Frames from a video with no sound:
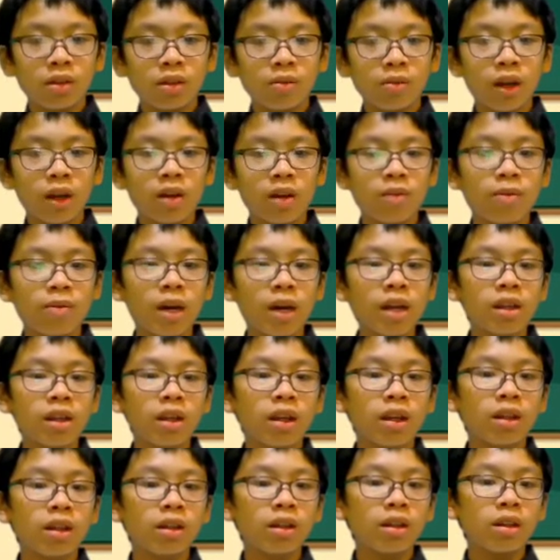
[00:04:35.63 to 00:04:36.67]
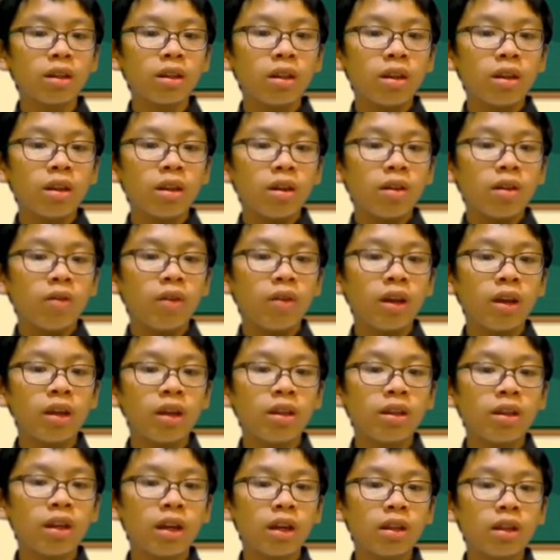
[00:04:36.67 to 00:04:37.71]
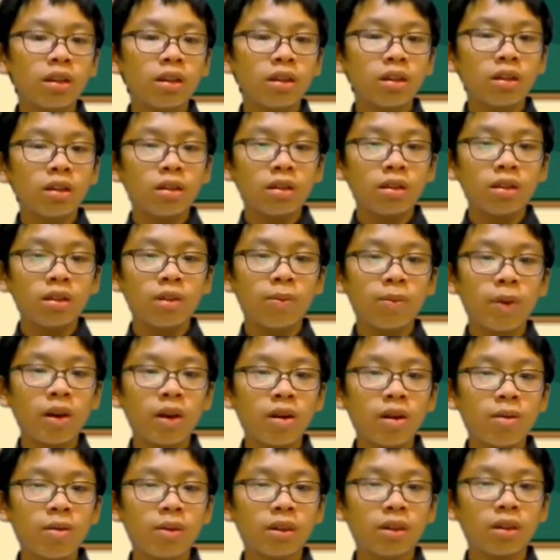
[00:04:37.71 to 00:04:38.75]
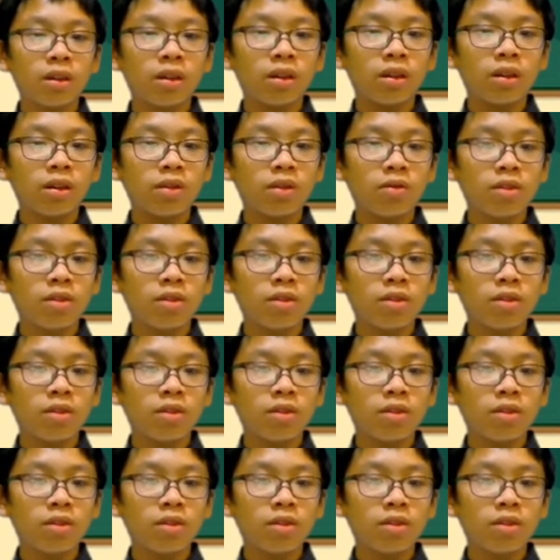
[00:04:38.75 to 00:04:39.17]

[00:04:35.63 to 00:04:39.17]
By combining it, we can get the perimeter,